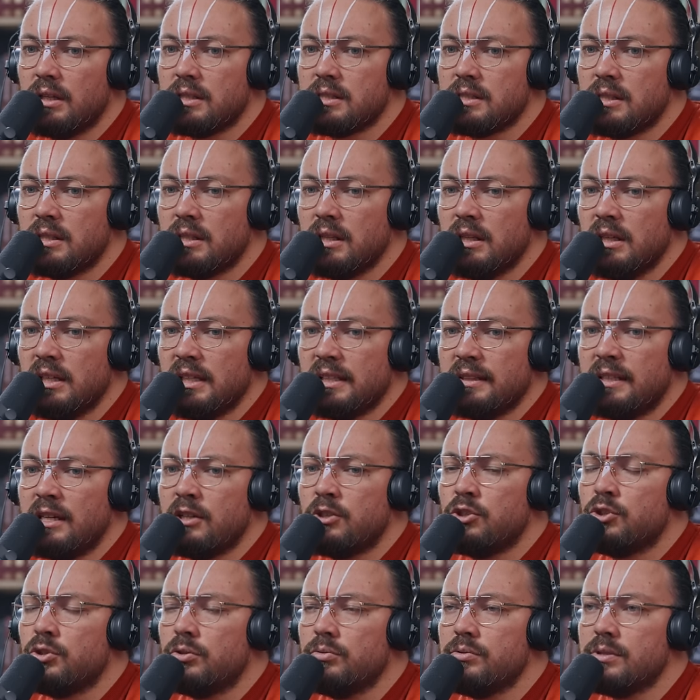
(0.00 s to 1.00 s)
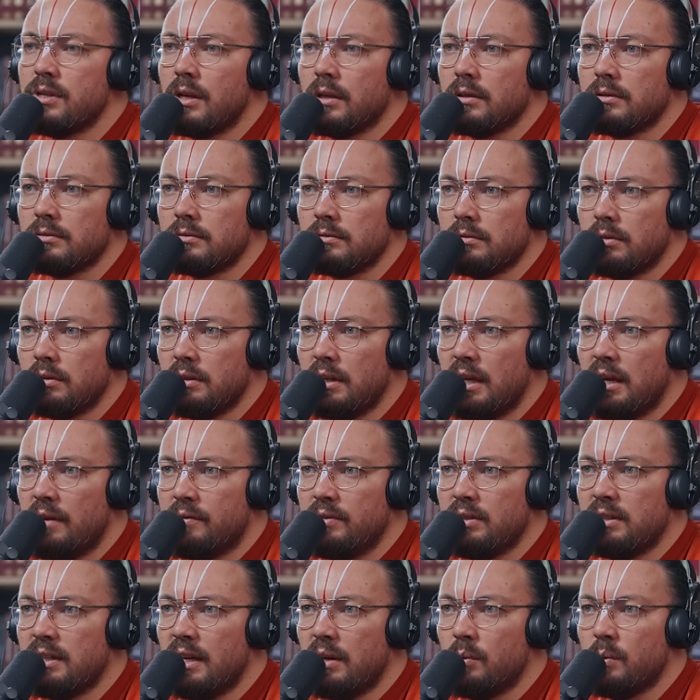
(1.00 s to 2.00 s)
It's that they're choosing
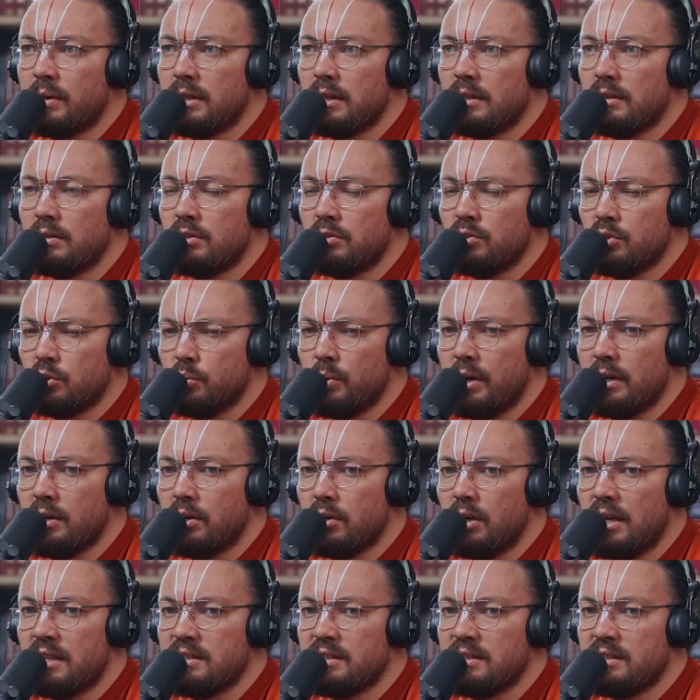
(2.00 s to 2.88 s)
every day whether do I go,